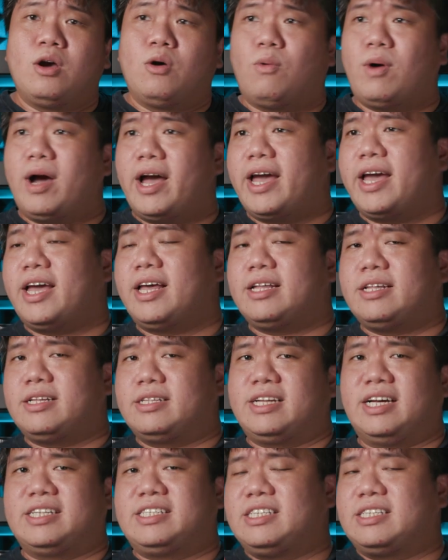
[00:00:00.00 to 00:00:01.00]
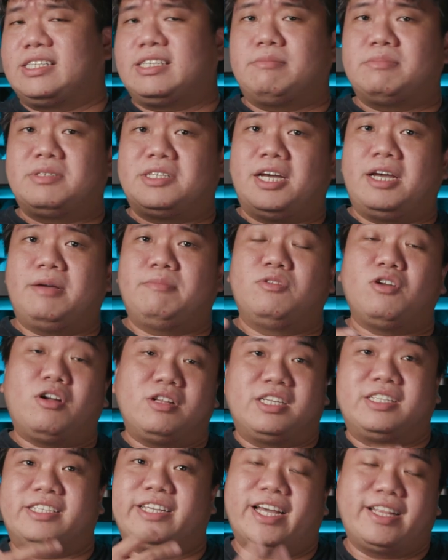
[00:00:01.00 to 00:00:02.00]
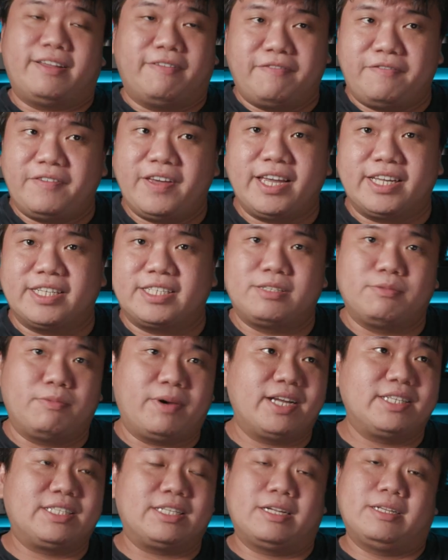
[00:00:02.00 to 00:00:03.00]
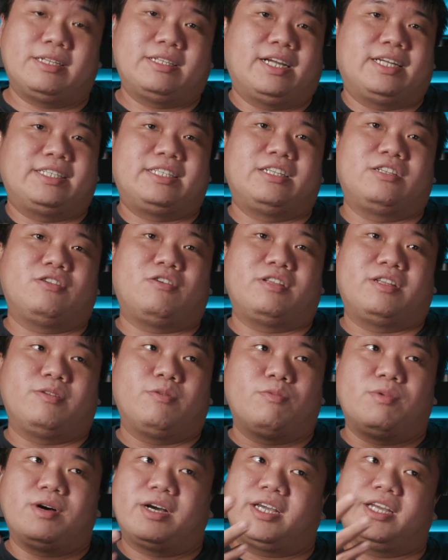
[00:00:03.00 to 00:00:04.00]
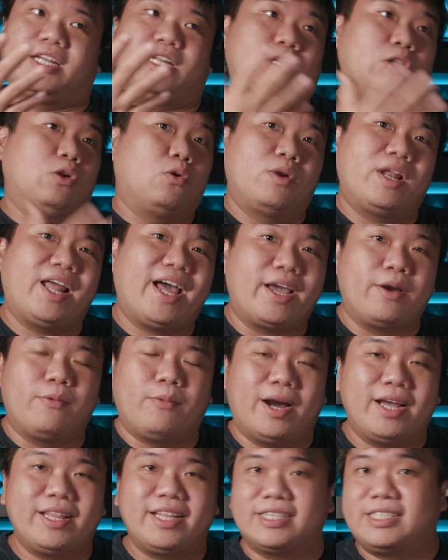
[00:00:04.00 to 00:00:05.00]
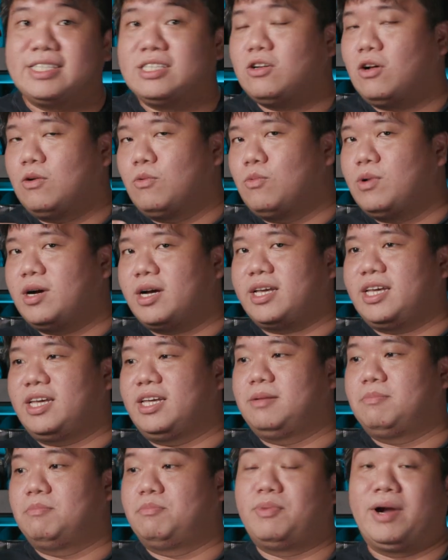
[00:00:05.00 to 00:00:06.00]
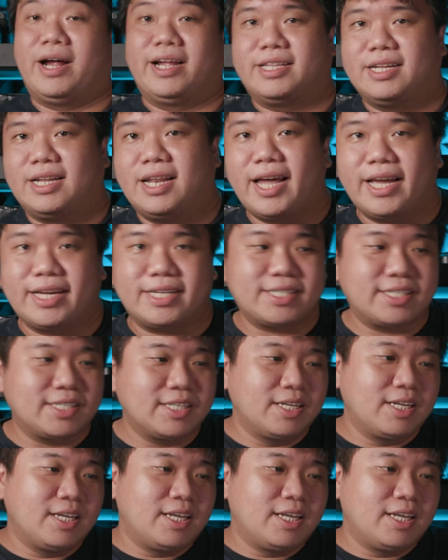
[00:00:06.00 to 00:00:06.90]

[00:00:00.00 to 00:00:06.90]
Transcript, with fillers: Why does it sometimes not detect the face? Why does it not work in low light? Why does it not work in brighter lights?